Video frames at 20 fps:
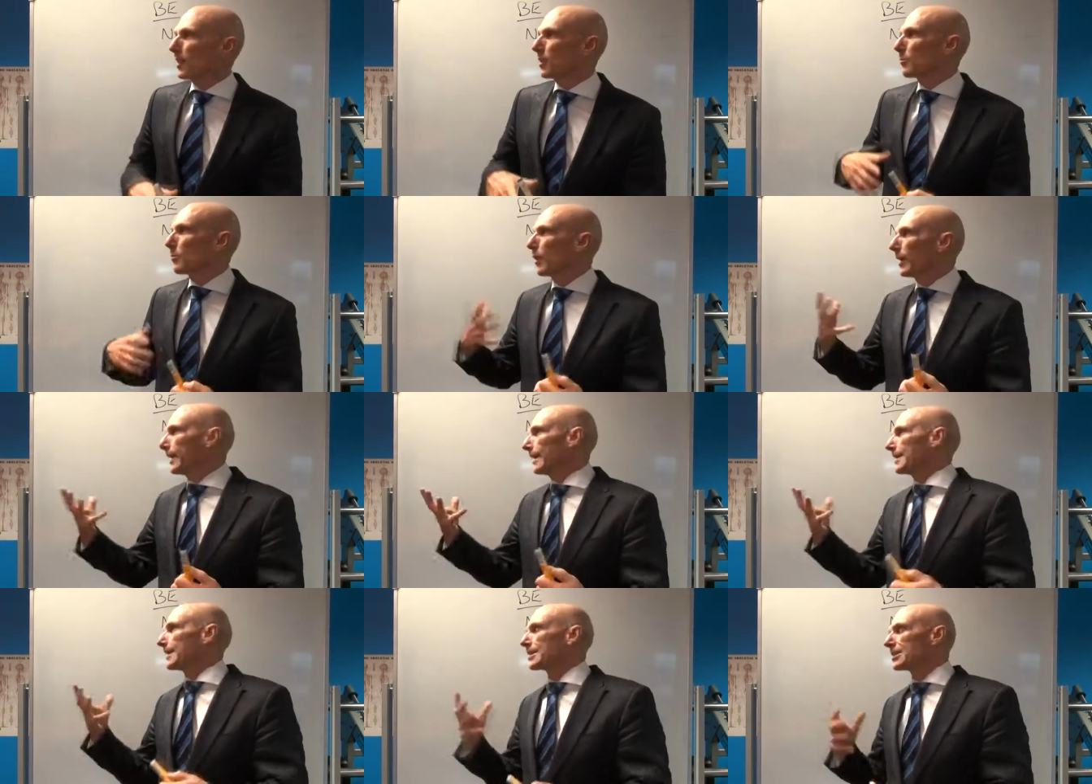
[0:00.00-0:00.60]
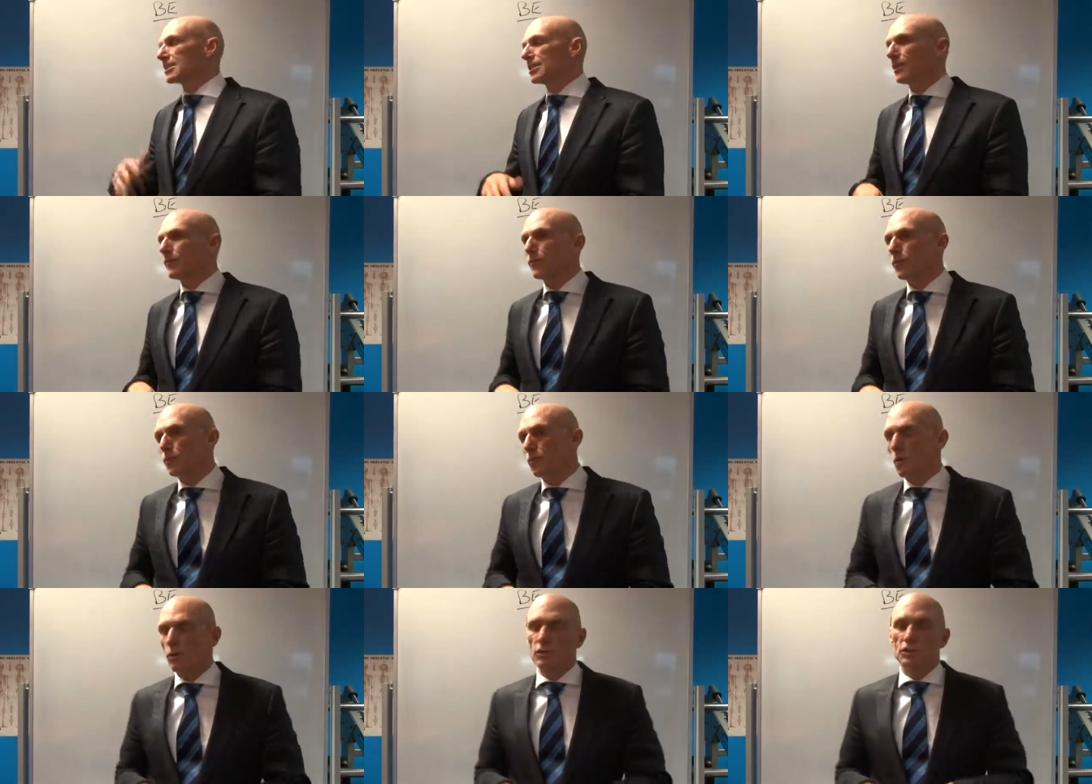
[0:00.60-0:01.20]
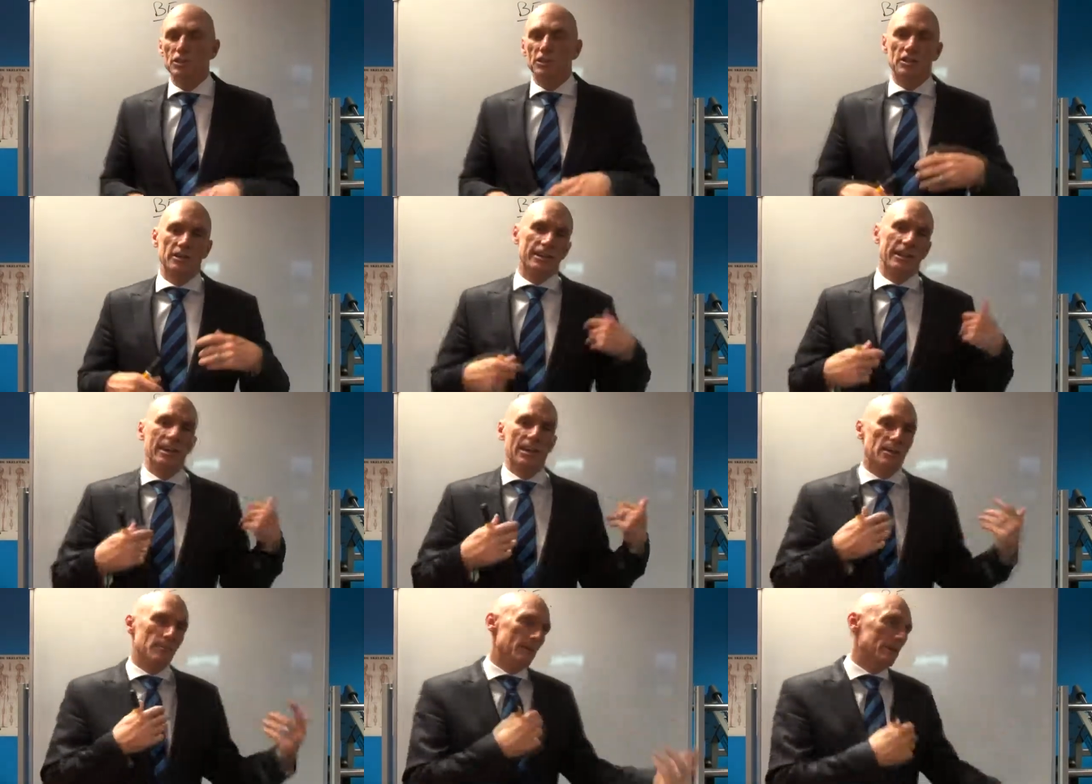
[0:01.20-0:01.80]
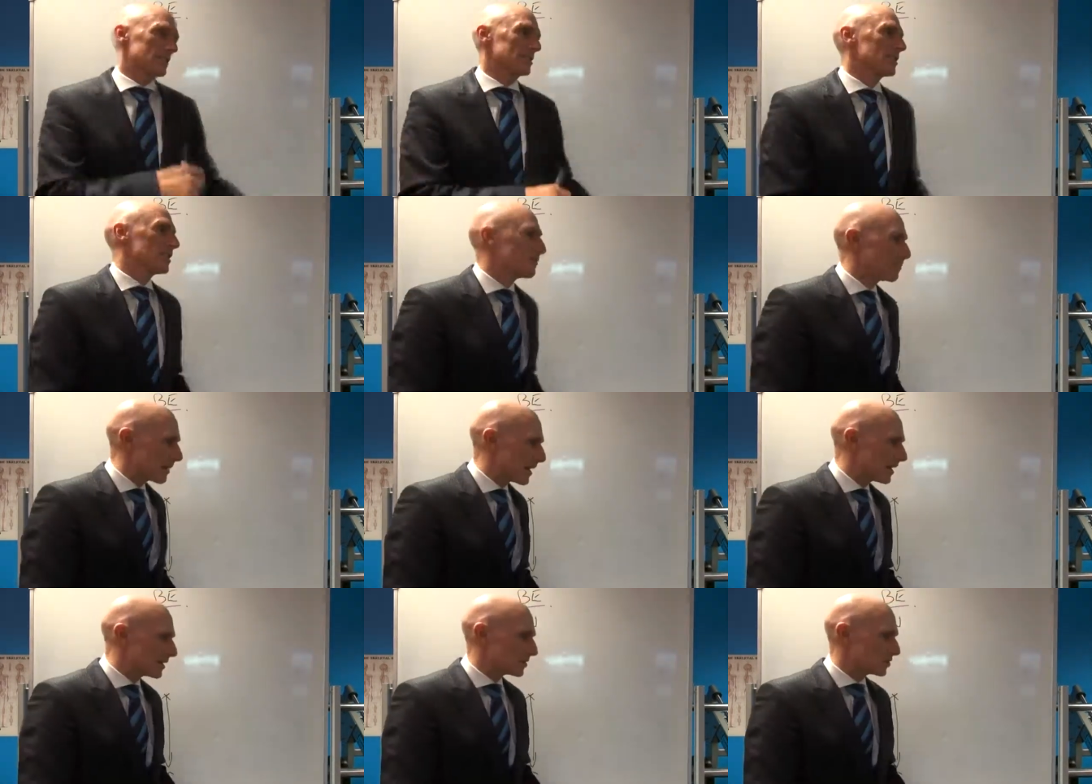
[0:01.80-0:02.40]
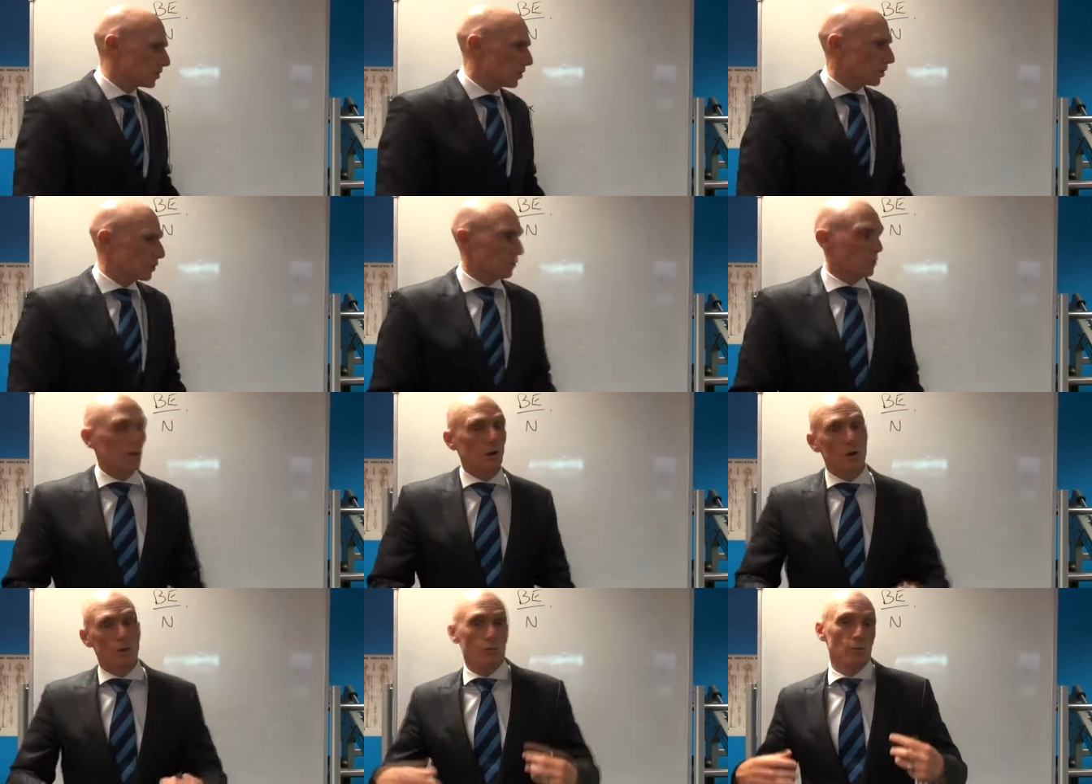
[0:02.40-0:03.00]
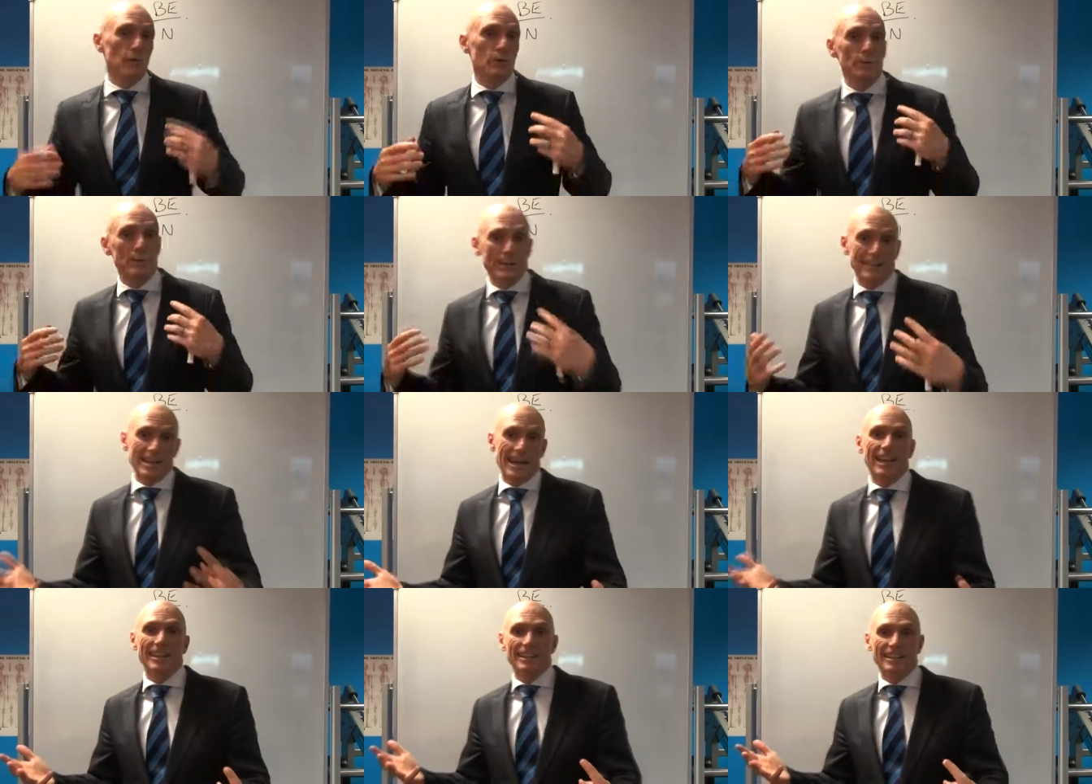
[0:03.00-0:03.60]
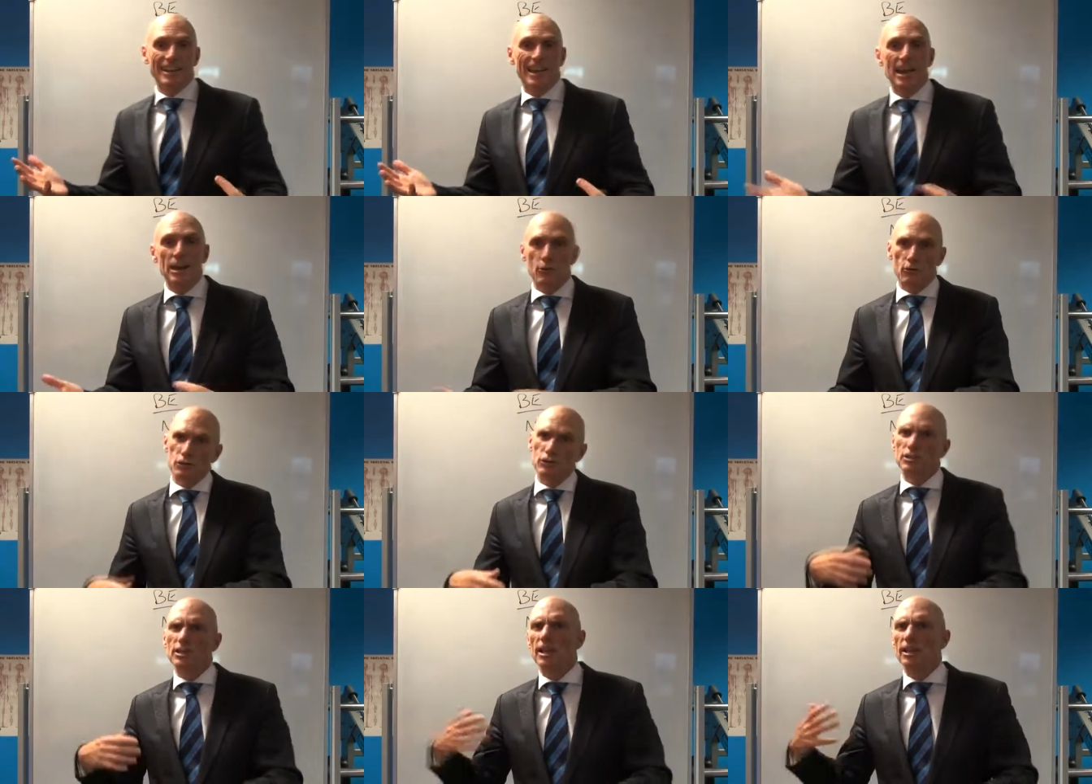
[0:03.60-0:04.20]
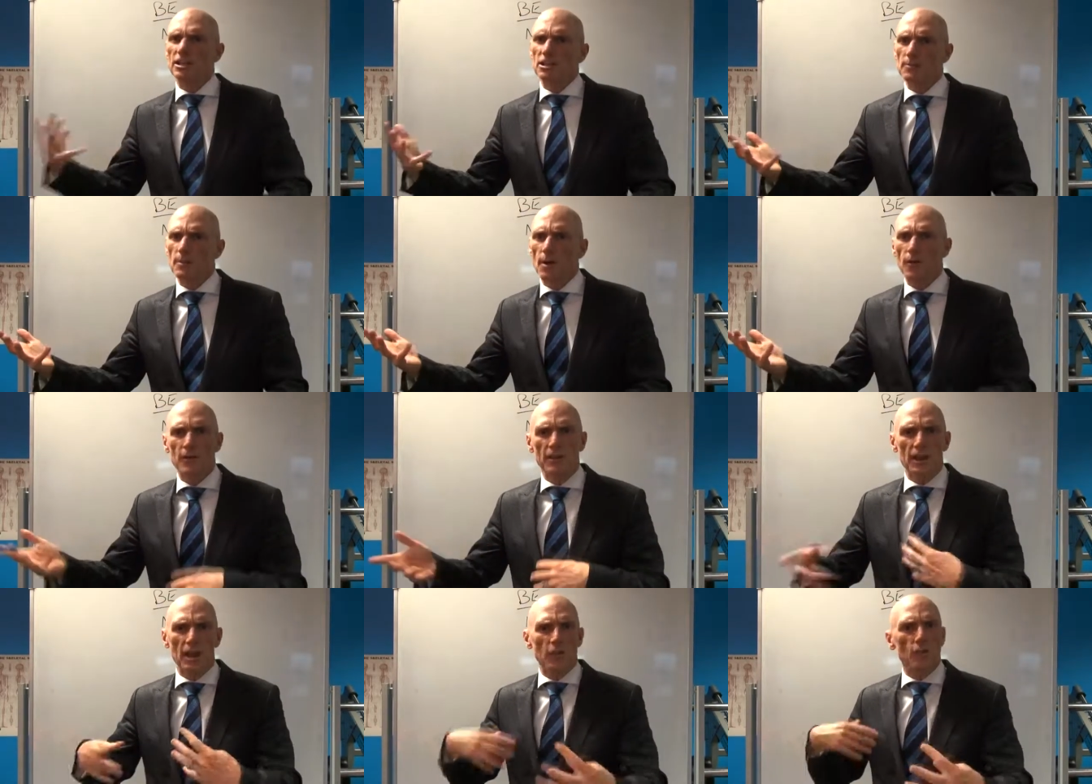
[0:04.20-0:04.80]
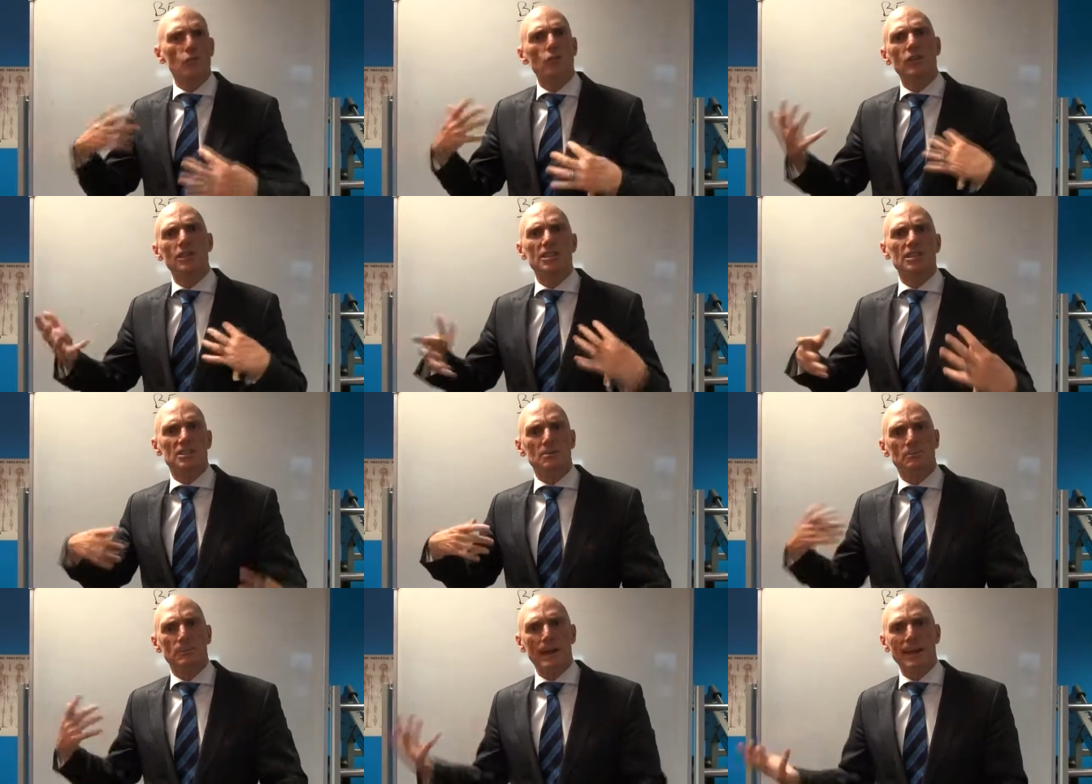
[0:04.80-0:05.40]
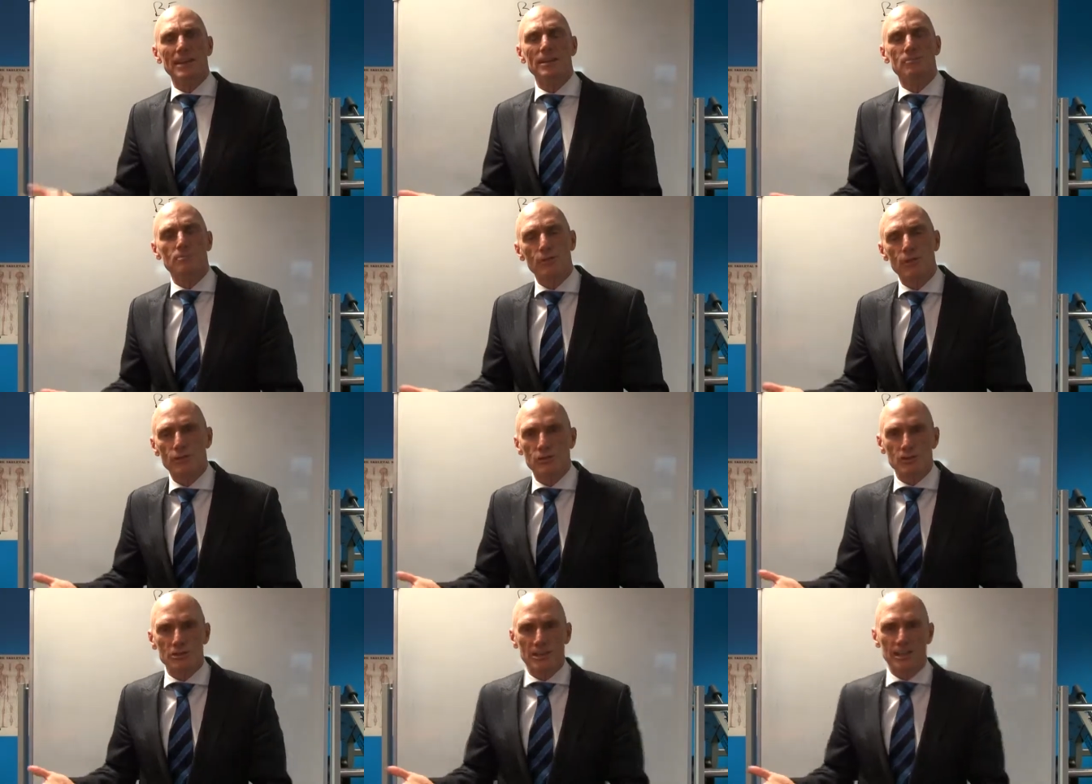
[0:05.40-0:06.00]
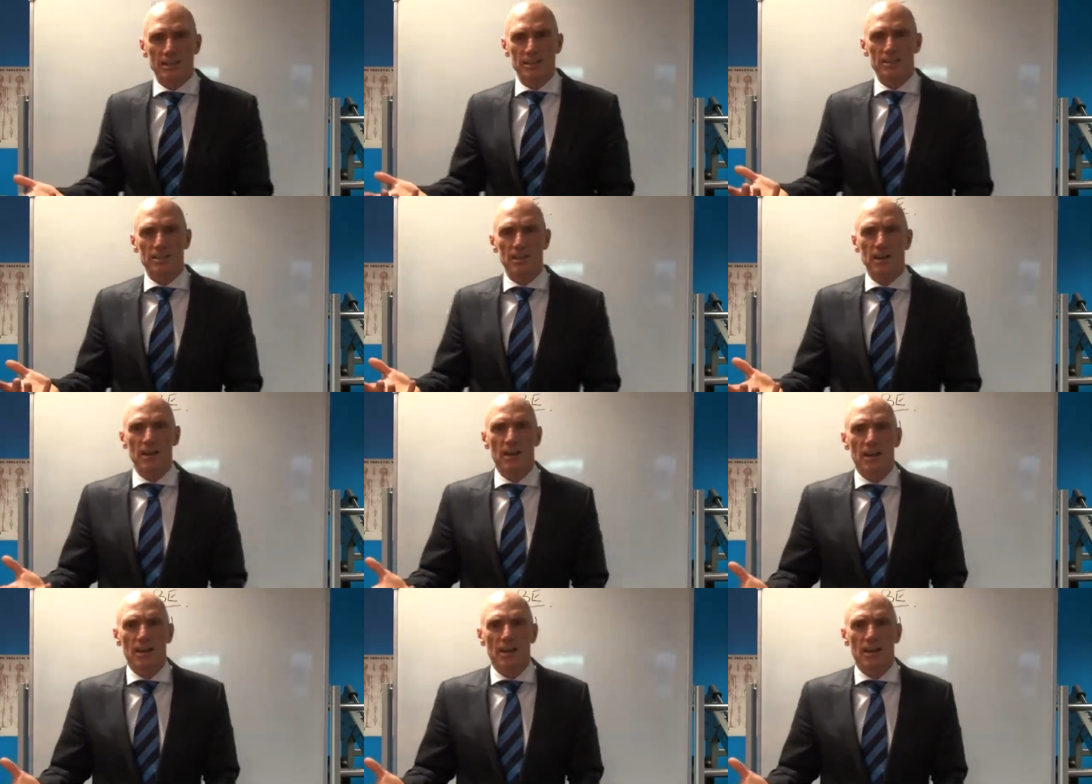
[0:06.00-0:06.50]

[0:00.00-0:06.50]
and I might get a sniffle or geez I didn't get much sleep last night or I got a really big day today or I'll start tomorrow you go through this debate process